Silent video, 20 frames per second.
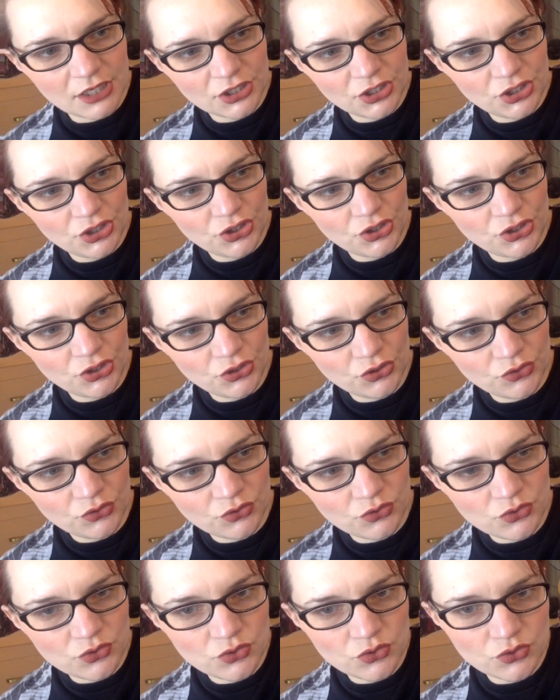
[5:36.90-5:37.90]

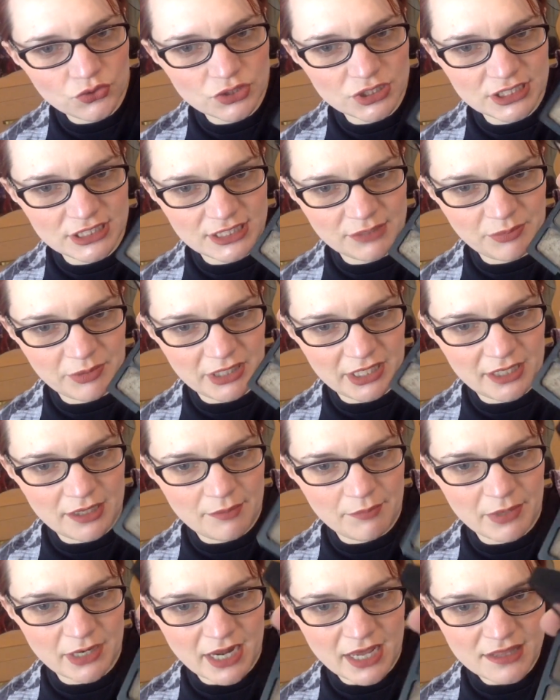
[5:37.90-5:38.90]
huge dip in it,
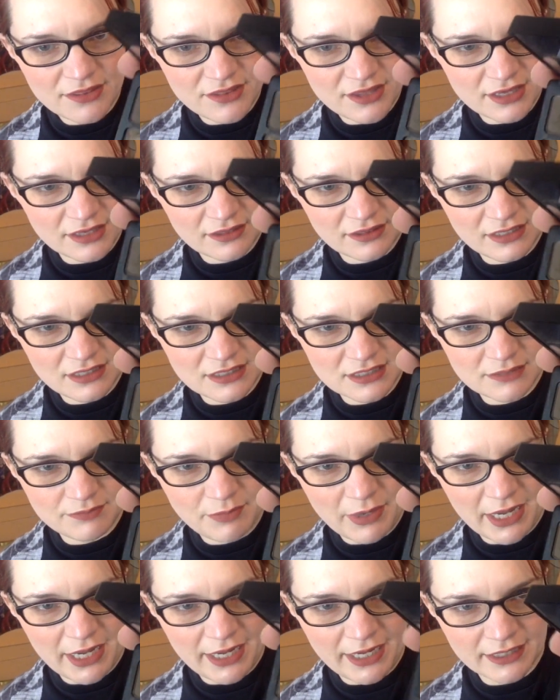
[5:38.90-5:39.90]
but I think these
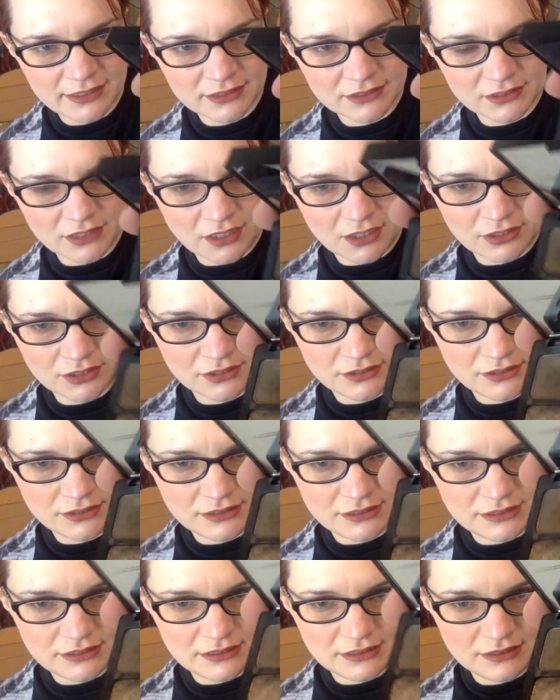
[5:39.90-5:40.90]
pans are
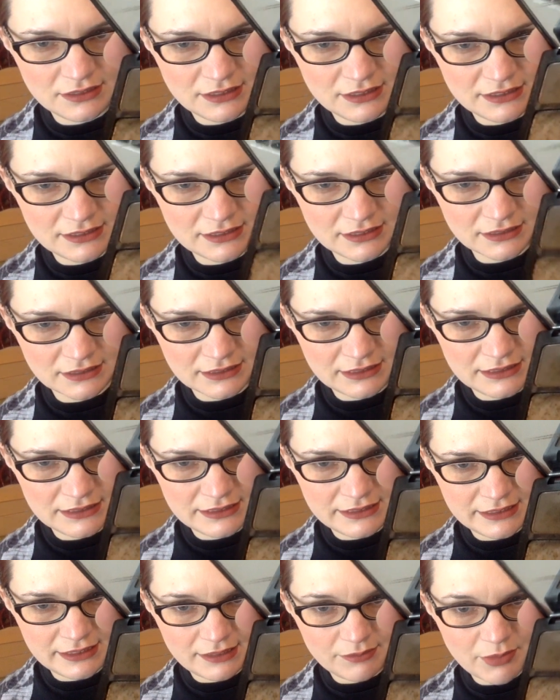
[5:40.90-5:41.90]
decently
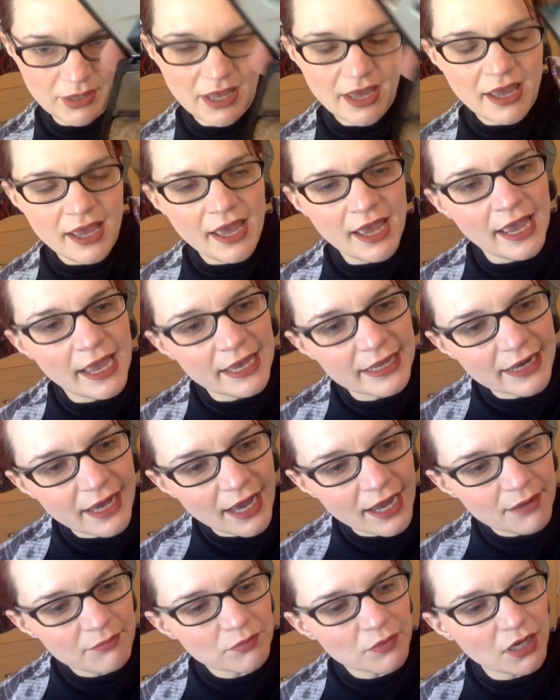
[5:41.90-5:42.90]
deep. And
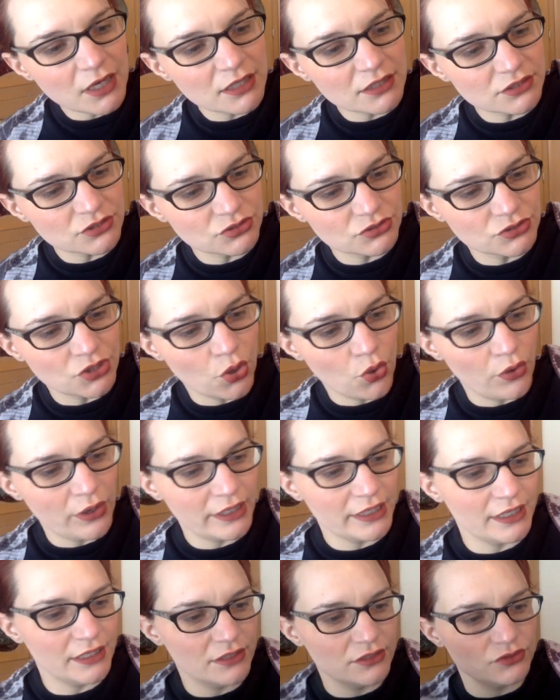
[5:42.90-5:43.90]
I'm not
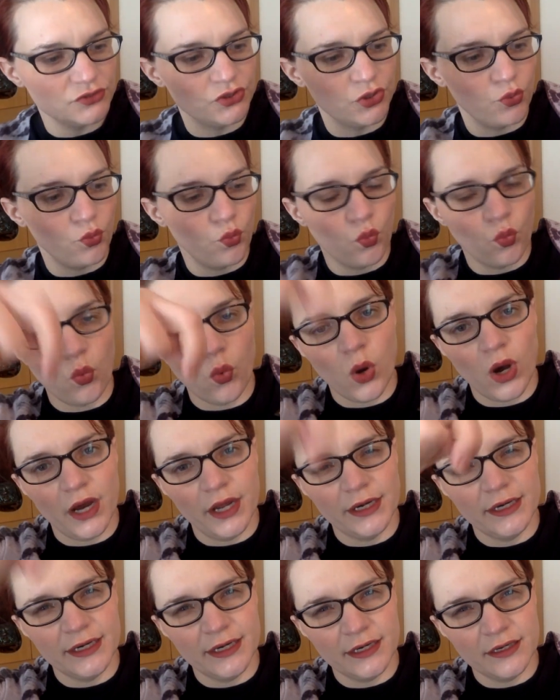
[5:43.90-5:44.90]
going into
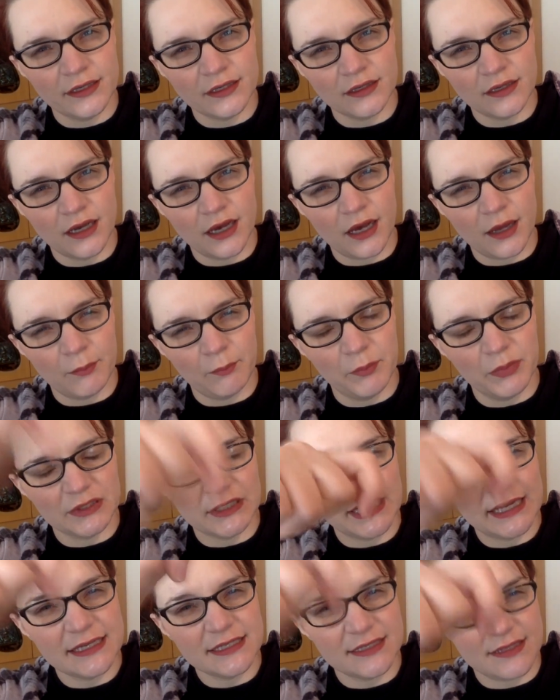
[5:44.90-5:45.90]
one
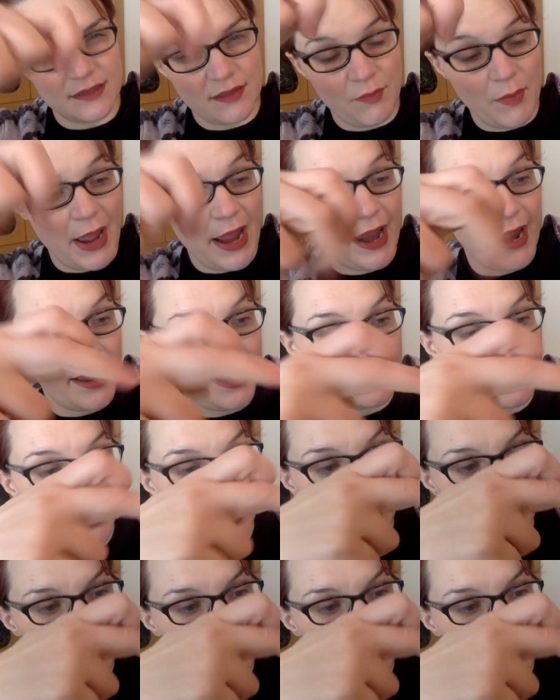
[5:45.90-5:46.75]
place in the pan.